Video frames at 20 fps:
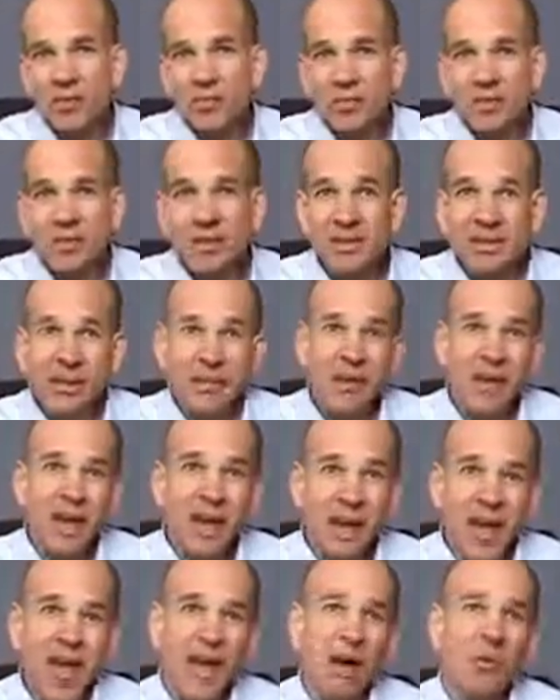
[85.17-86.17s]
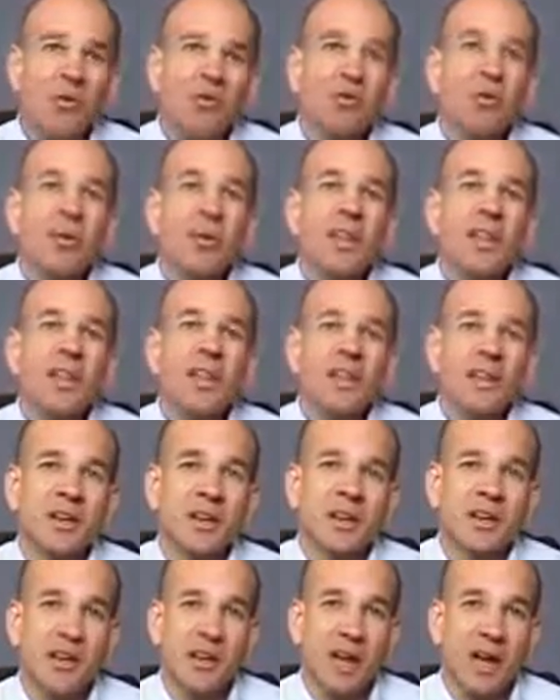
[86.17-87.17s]
but now is really a
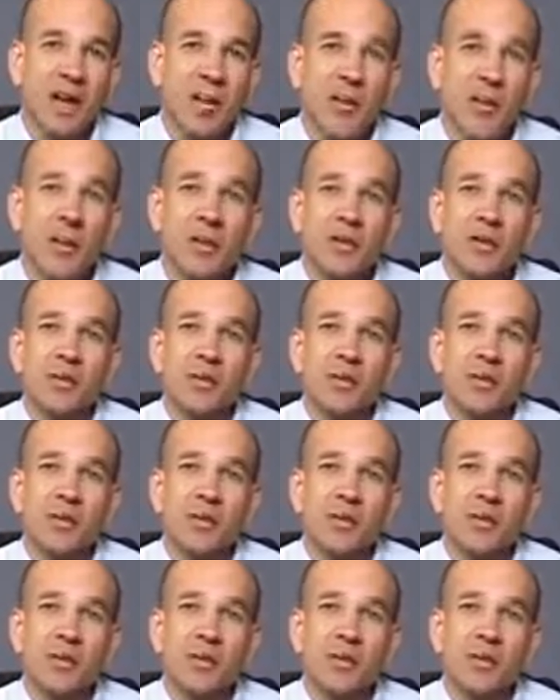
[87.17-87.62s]
good time